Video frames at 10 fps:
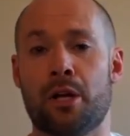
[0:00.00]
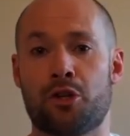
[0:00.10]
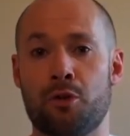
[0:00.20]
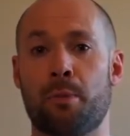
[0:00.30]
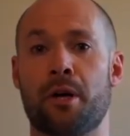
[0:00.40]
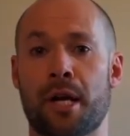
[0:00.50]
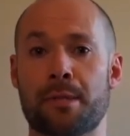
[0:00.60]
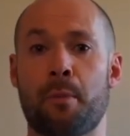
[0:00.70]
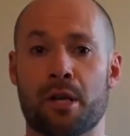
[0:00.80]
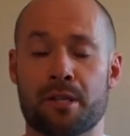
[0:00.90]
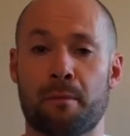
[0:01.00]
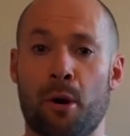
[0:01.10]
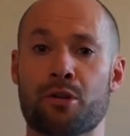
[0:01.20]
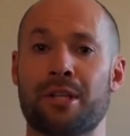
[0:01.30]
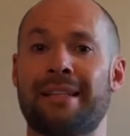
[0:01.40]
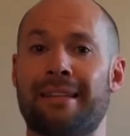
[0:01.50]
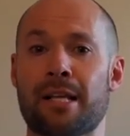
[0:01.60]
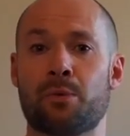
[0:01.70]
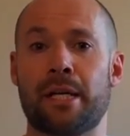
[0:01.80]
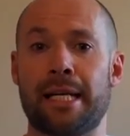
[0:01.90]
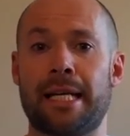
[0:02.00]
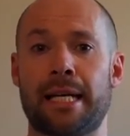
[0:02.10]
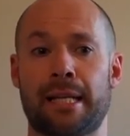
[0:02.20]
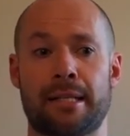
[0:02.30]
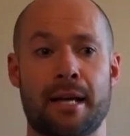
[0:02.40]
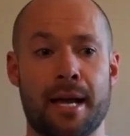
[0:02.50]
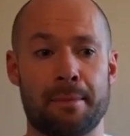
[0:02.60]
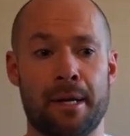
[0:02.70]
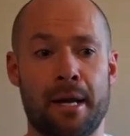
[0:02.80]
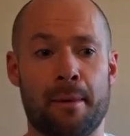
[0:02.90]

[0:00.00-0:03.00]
super nice, positive person, and that's what I needed at the time,